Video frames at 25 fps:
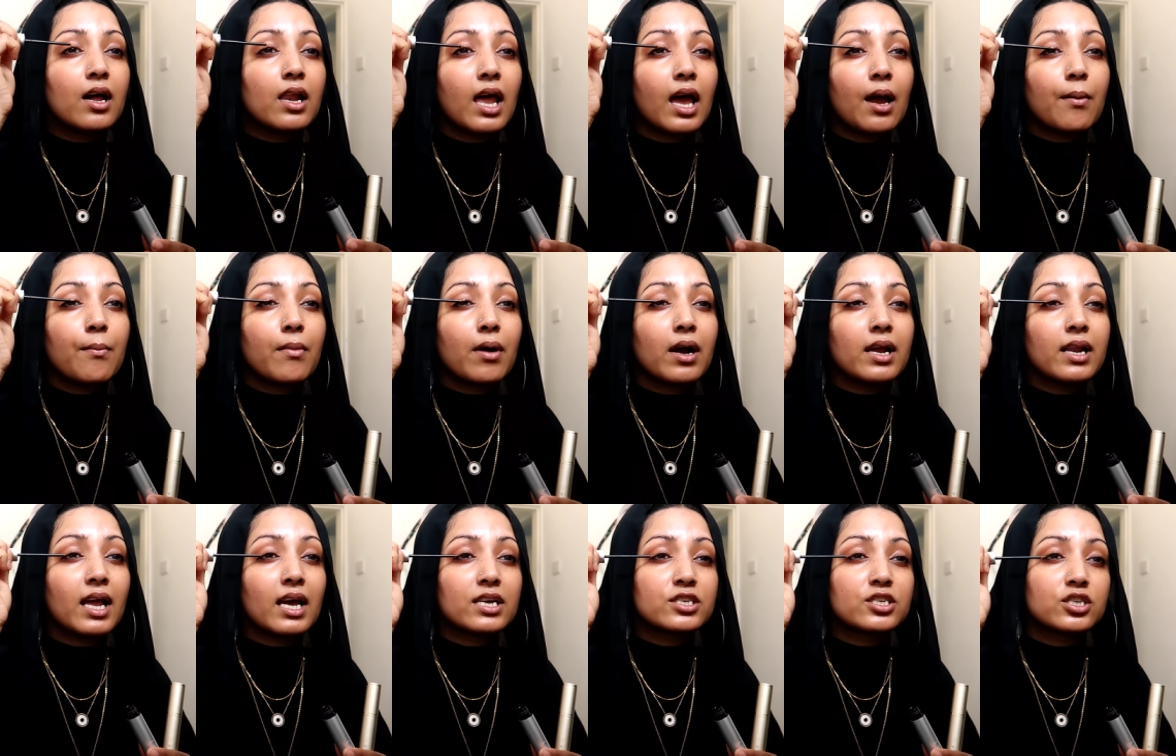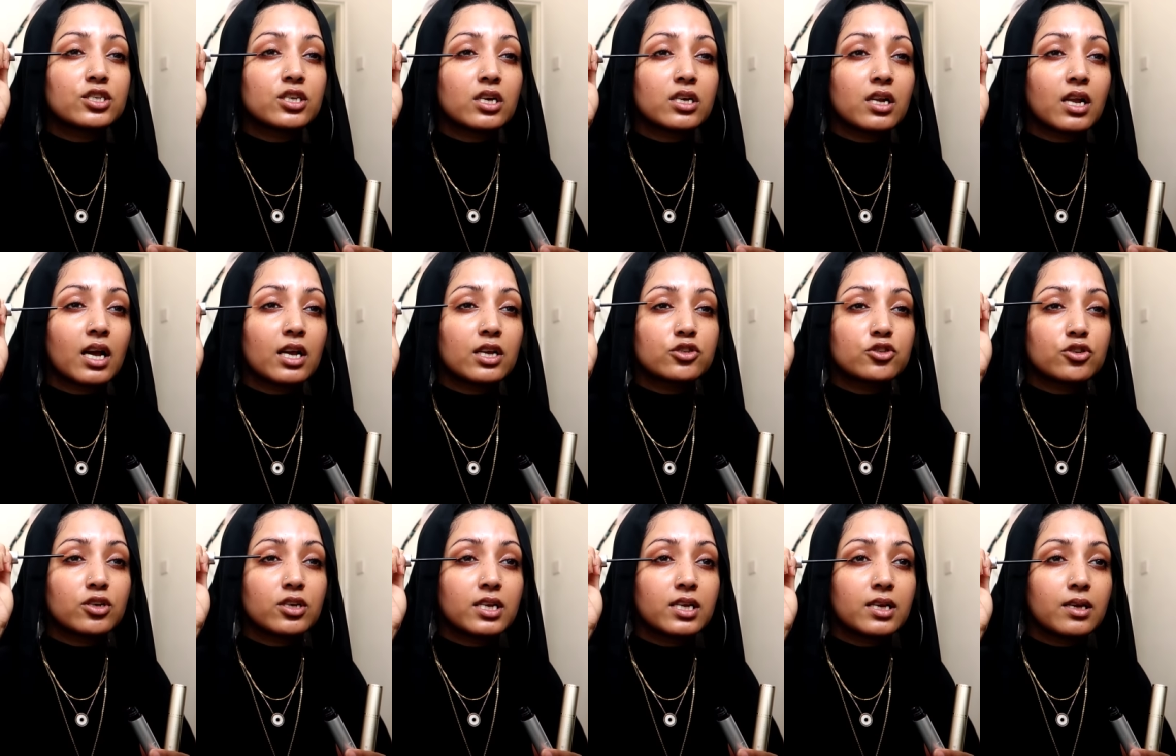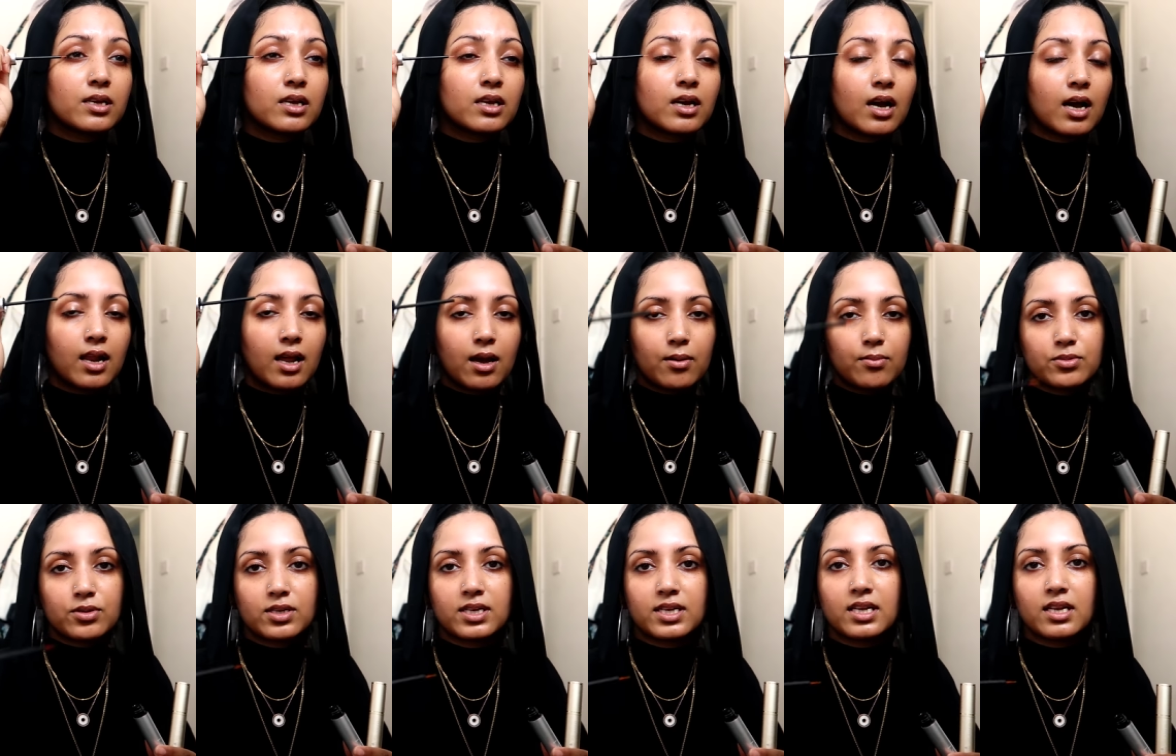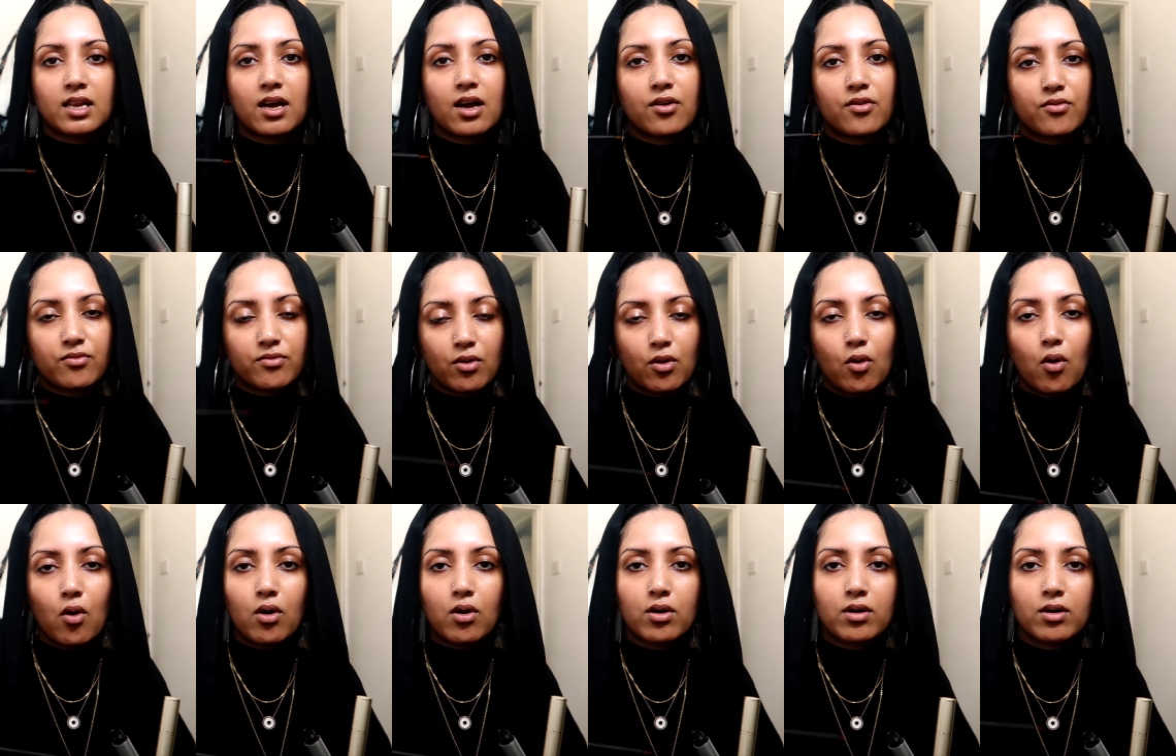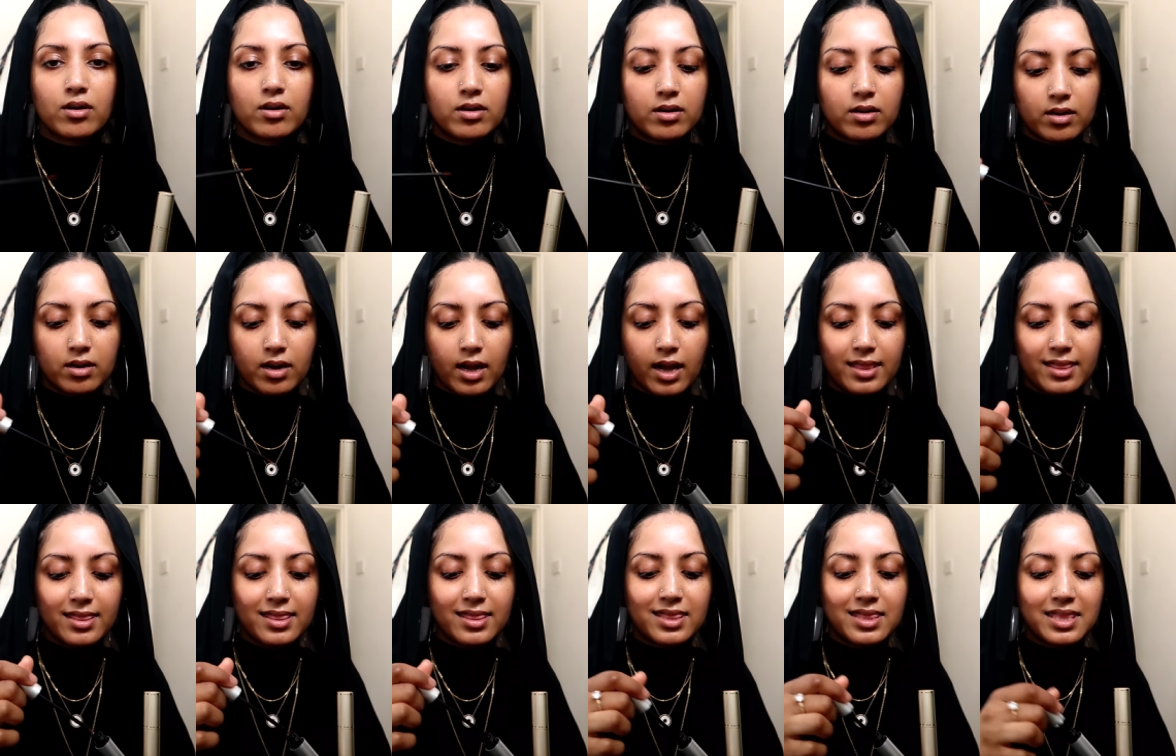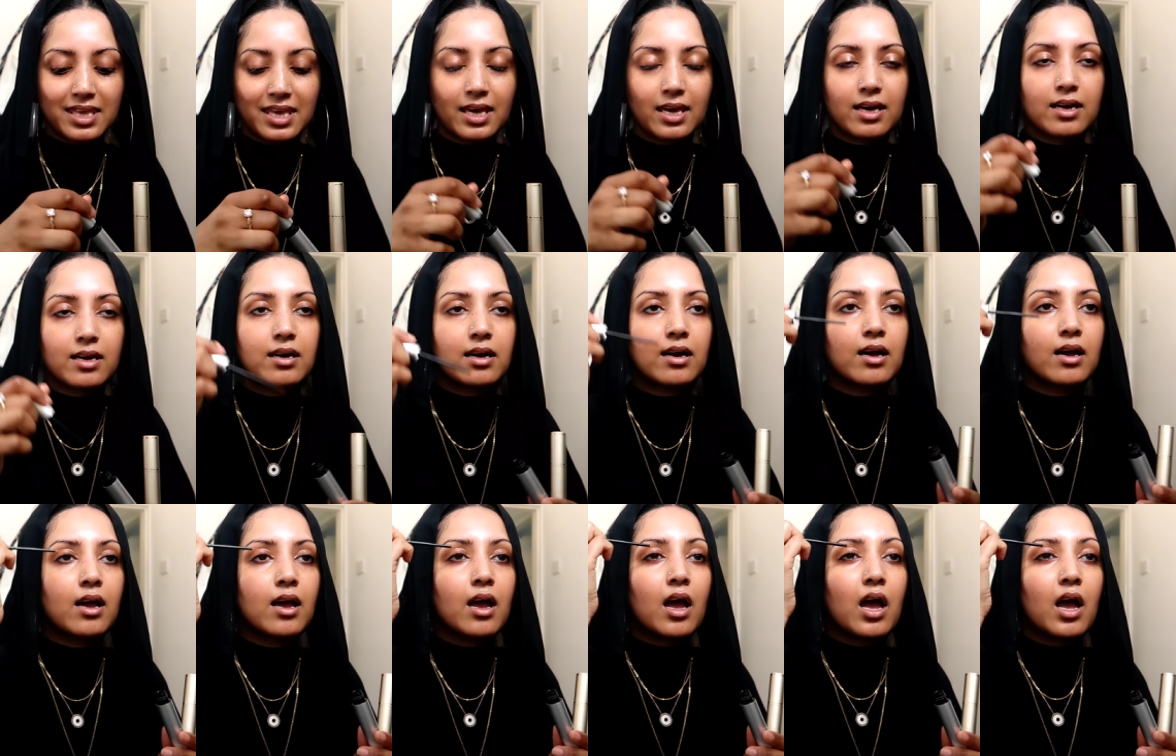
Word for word: that my lashes are naturally, alhamdulillah, long and thick.